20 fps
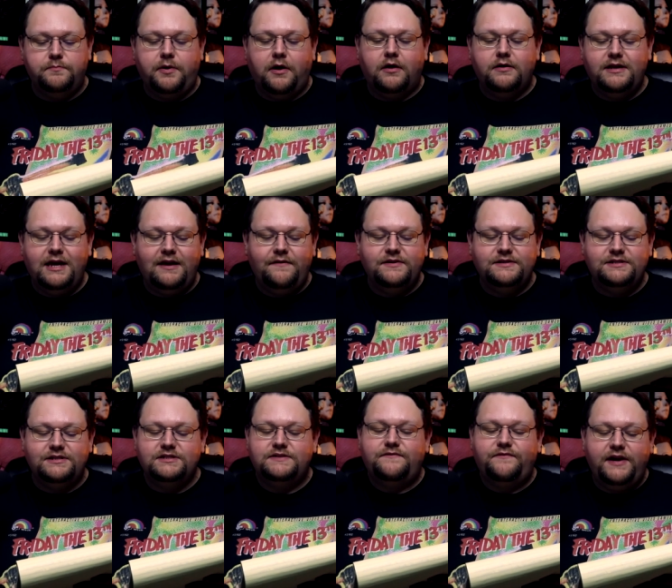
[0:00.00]
Paul
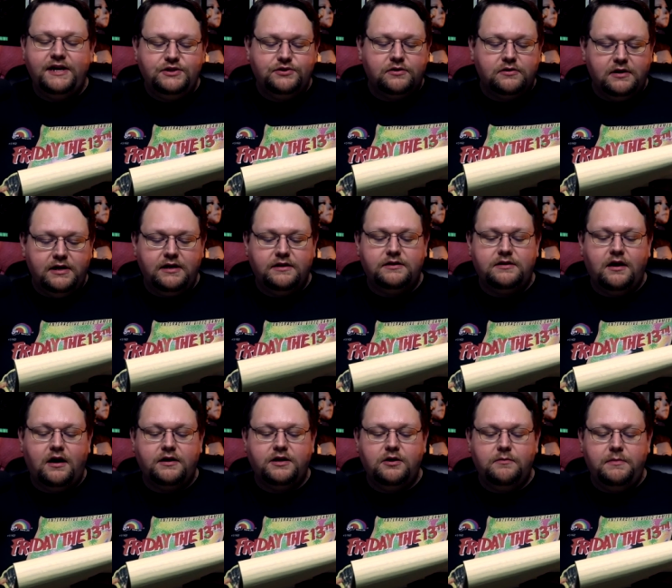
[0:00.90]
Davis's feature length
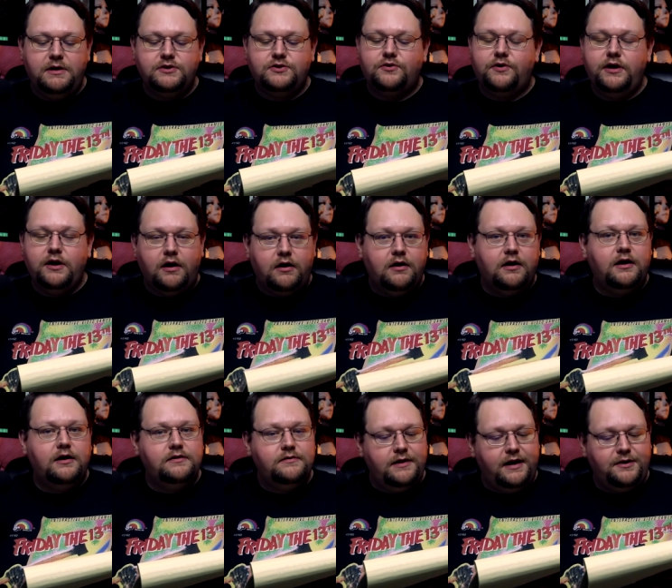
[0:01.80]
documentary
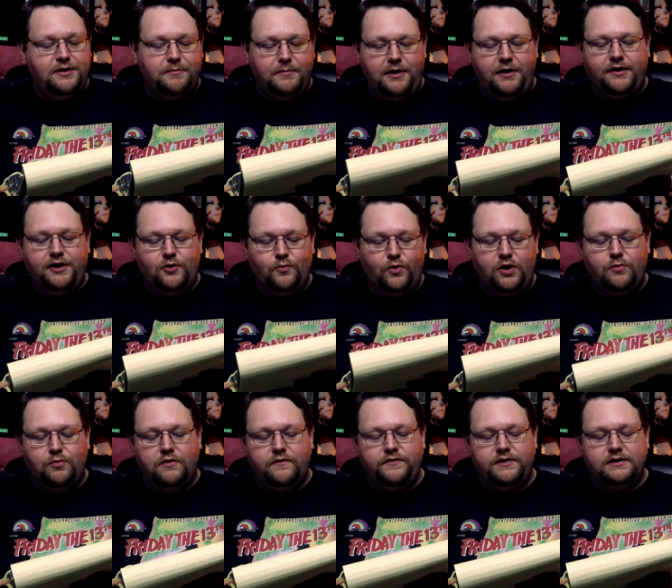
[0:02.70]
on An American
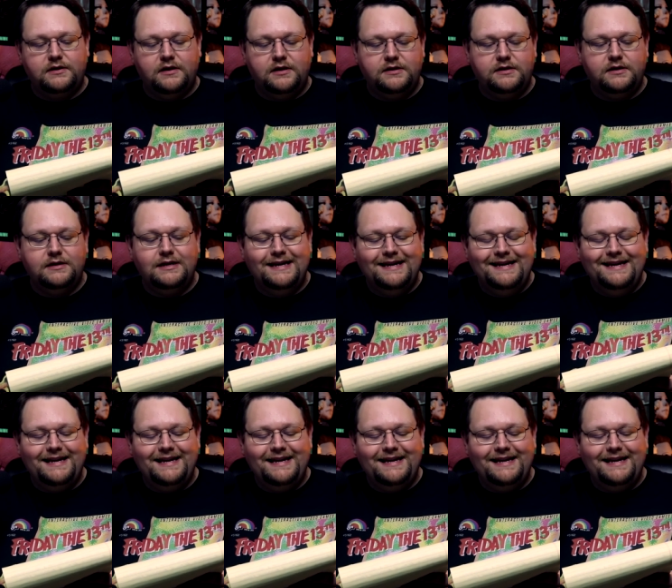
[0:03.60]
Werewolf in London.